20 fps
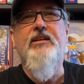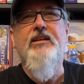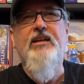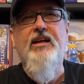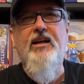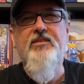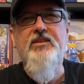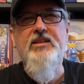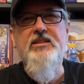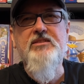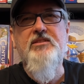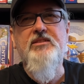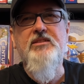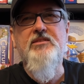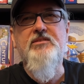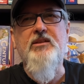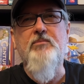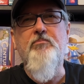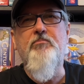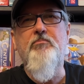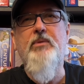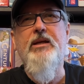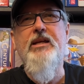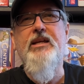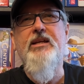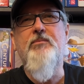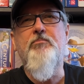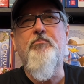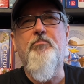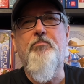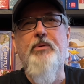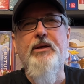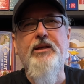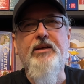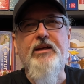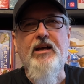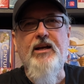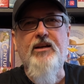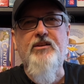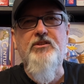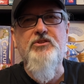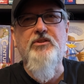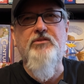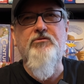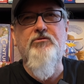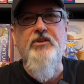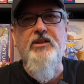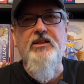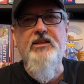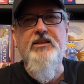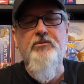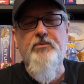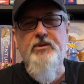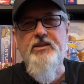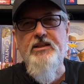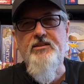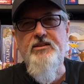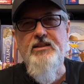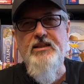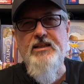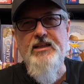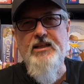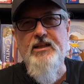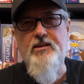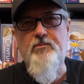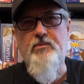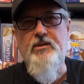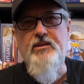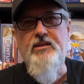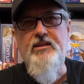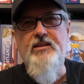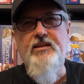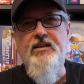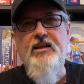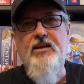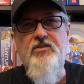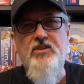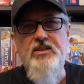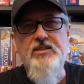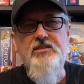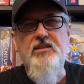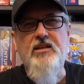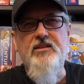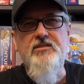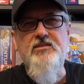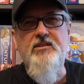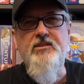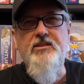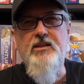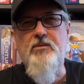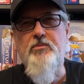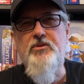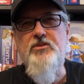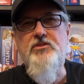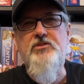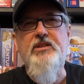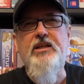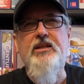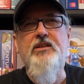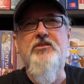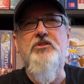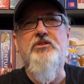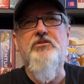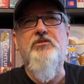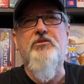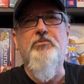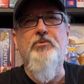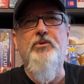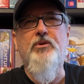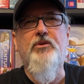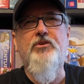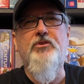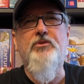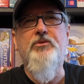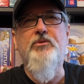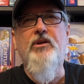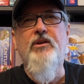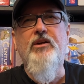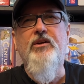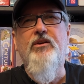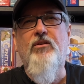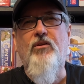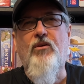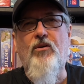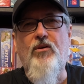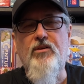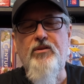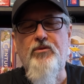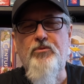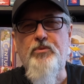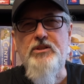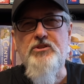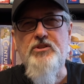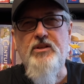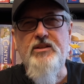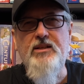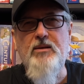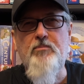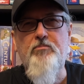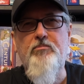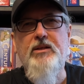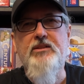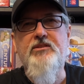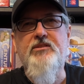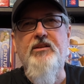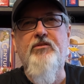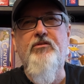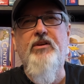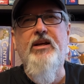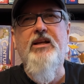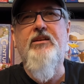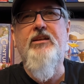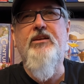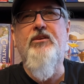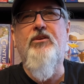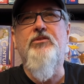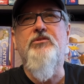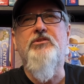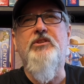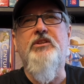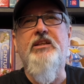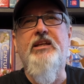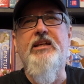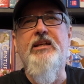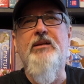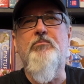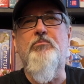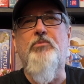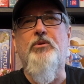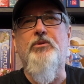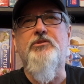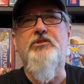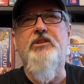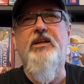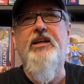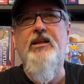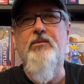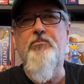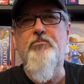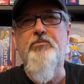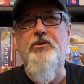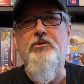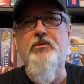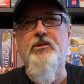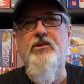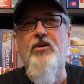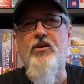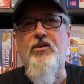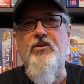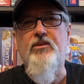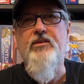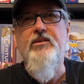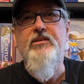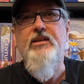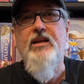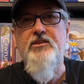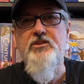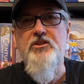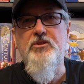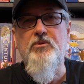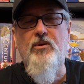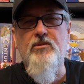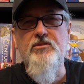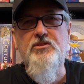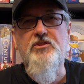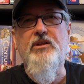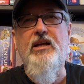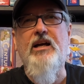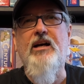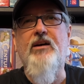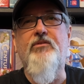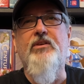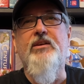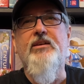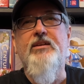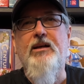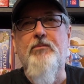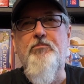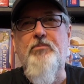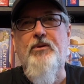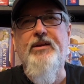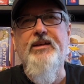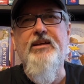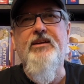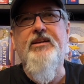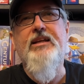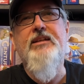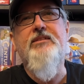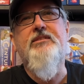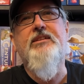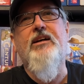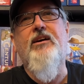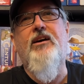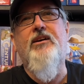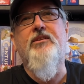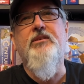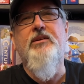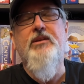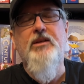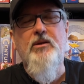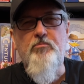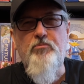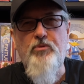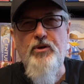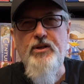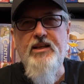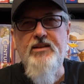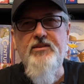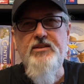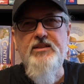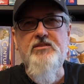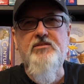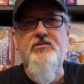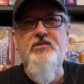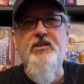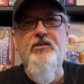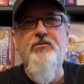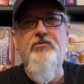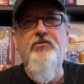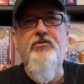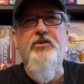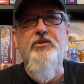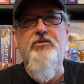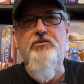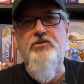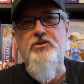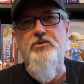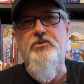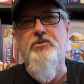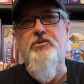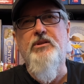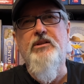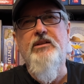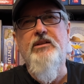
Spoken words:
And this is the main big action really within the game. And this has a number of stages to work through, all of which are numbered directly onto the game board to help you along. And you also have a player aid card breaking this down for you too.